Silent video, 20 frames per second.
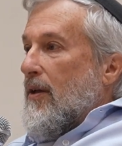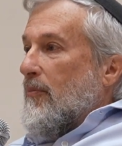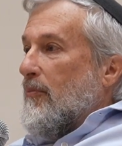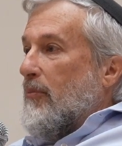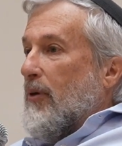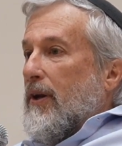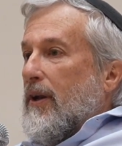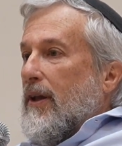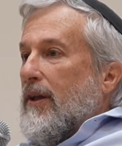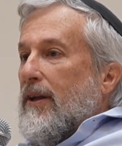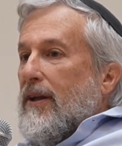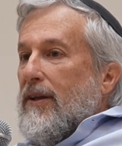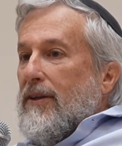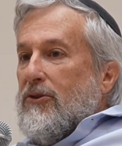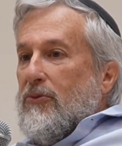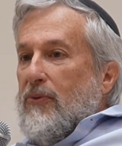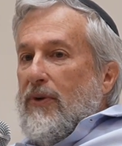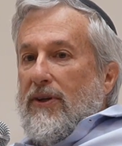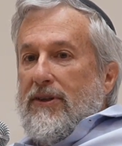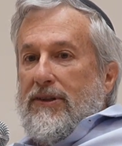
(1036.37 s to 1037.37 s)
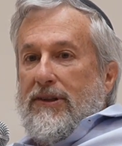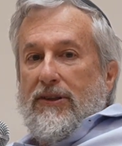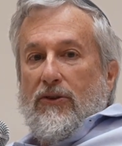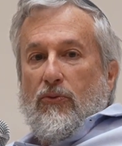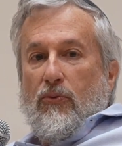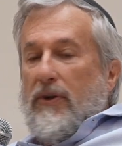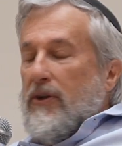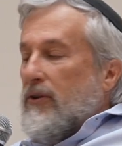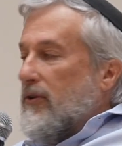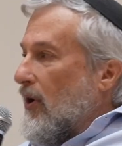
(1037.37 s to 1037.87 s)
But in Israel,
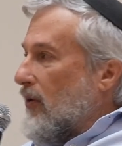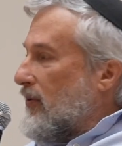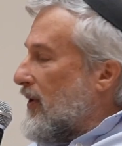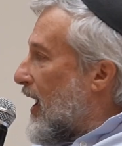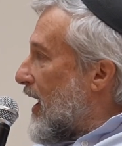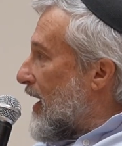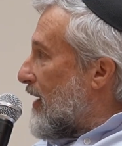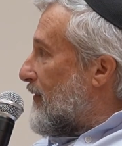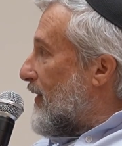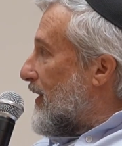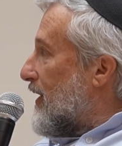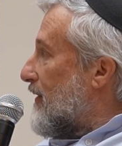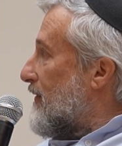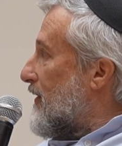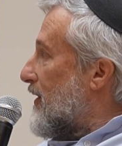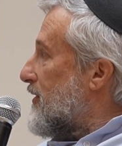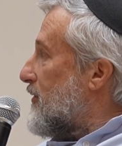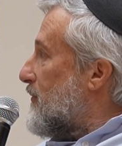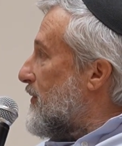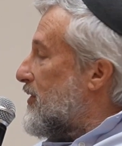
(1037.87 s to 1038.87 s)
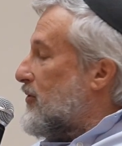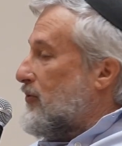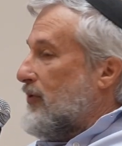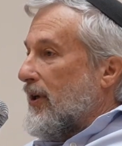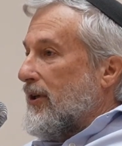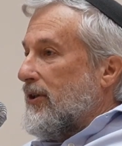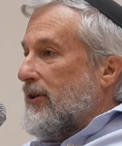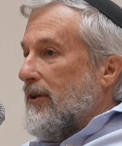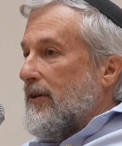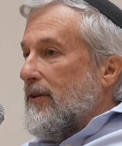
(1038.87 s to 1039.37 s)
since we don't have any of these
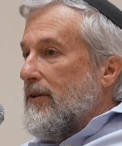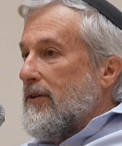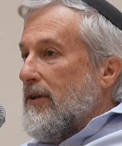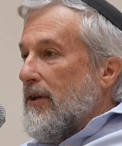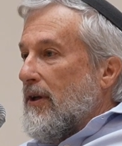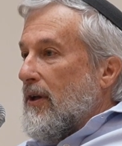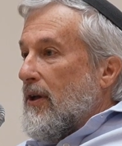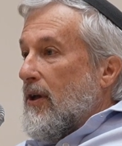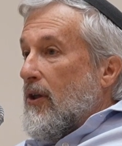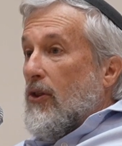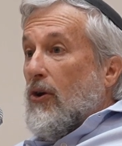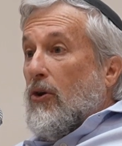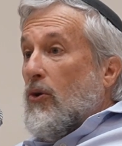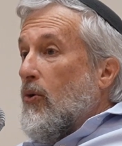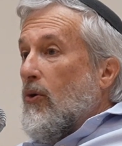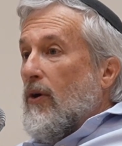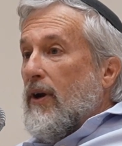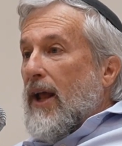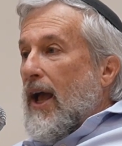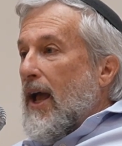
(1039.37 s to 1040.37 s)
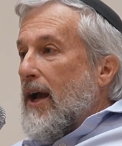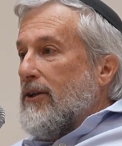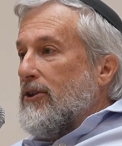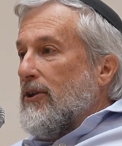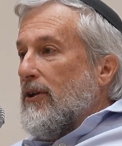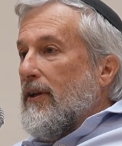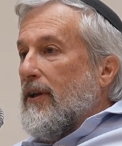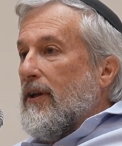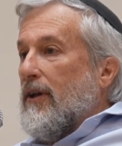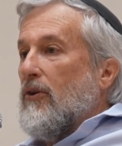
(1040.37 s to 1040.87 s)
restrictions, the court
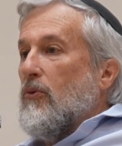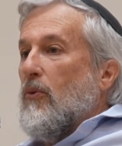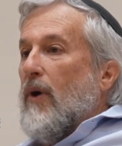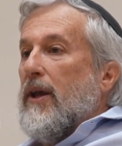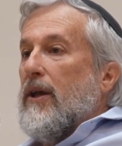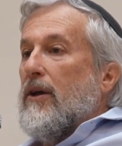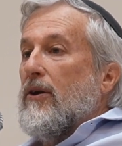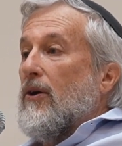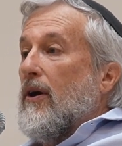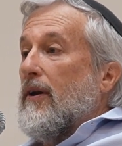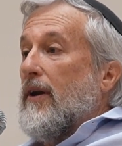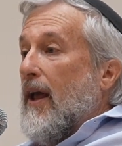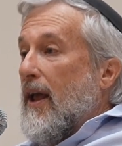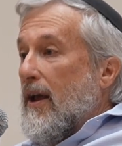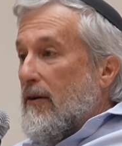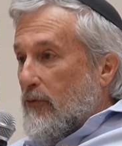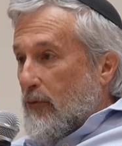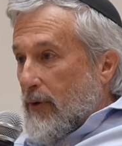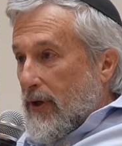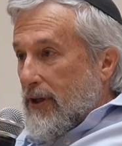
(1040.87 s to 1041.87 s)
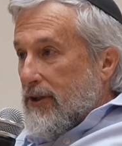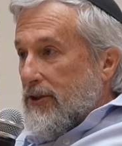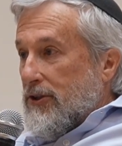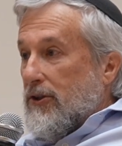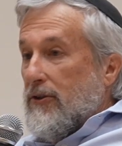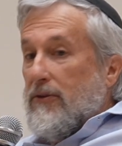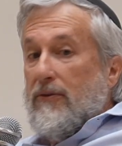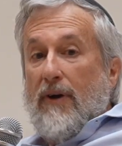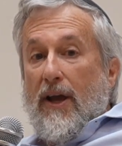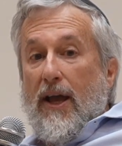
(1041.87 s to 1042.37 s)
actually can weigh in on every
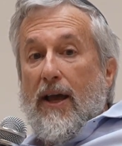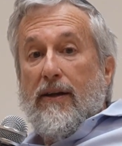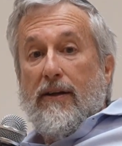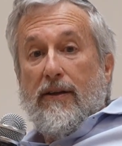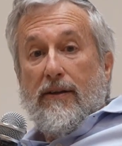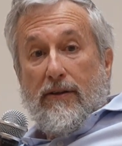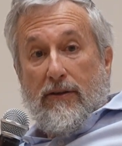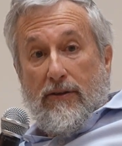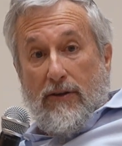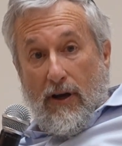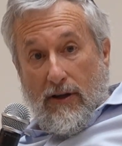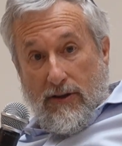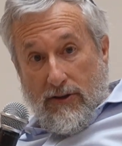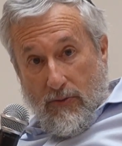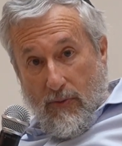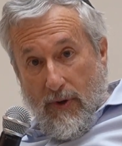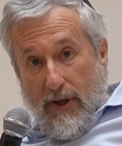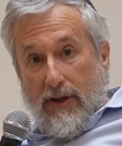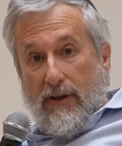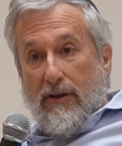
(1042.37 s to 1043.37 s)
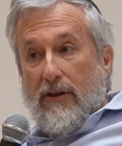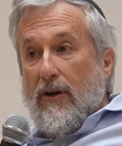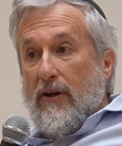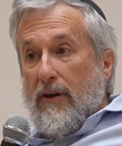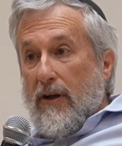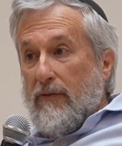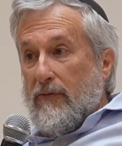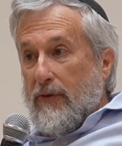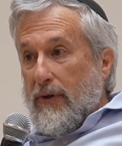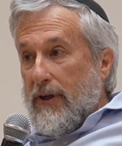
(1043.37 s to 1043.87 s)
issue, and it does weigh in
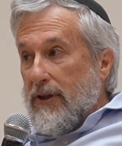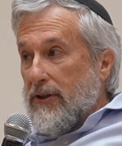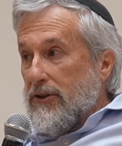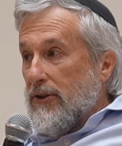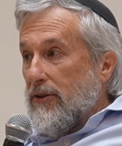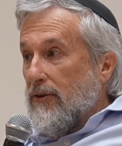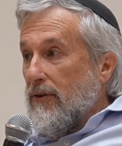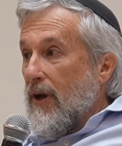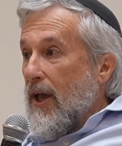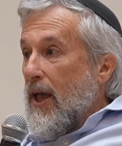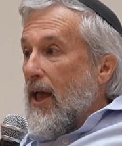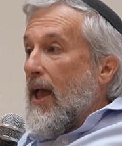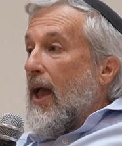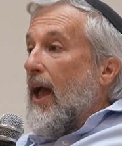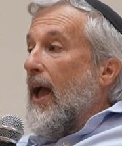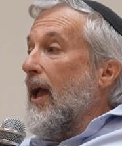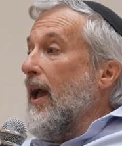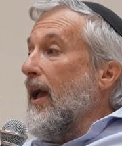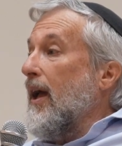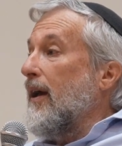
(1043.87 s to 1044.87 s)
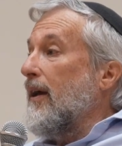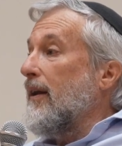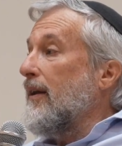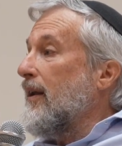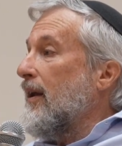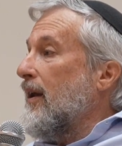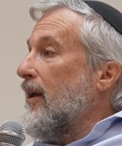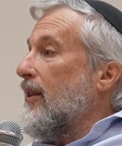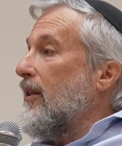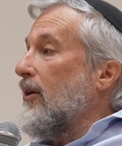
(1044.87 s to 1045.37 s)
on every issue,
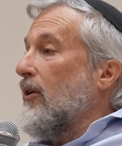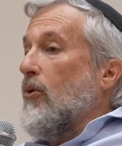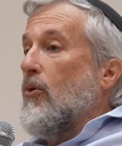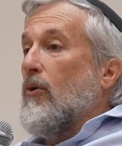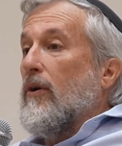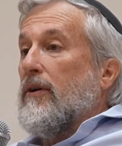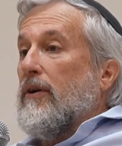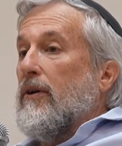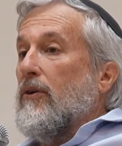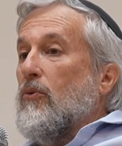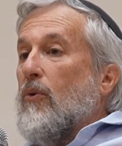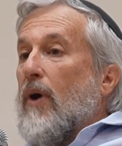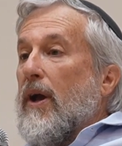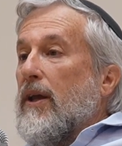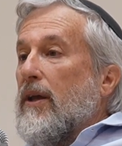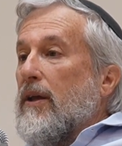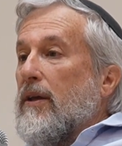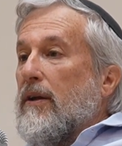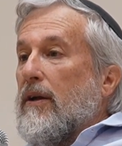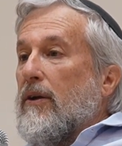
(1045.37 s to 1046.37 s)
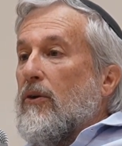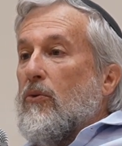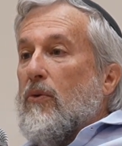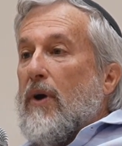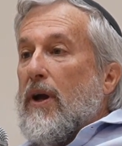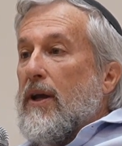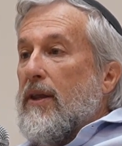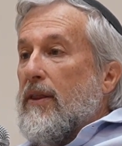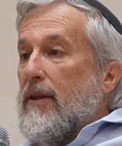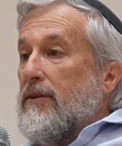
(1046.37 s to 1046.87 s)
and the court can weigh in a
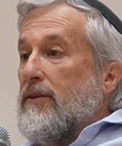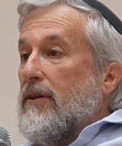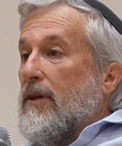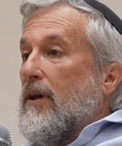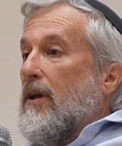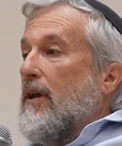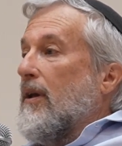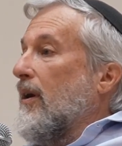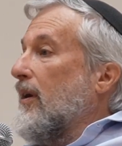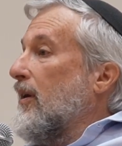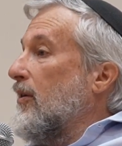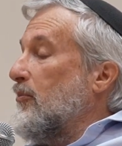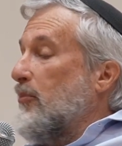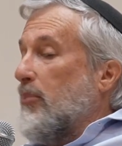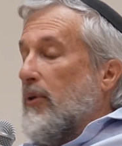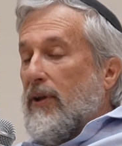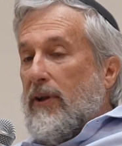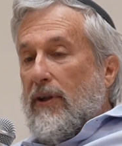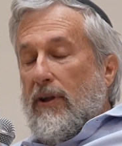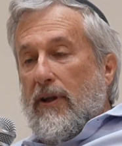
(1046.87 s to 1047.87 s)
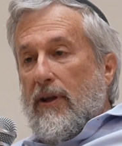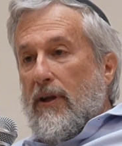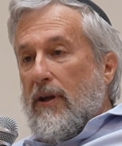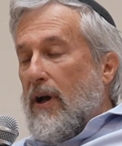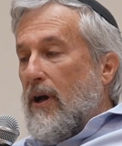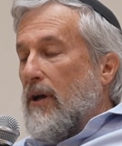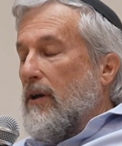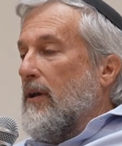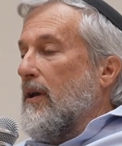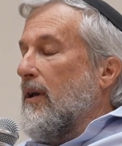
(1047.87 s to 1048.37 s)
way that's
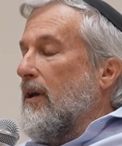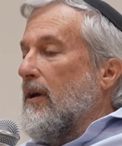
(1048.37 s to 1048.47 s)
completely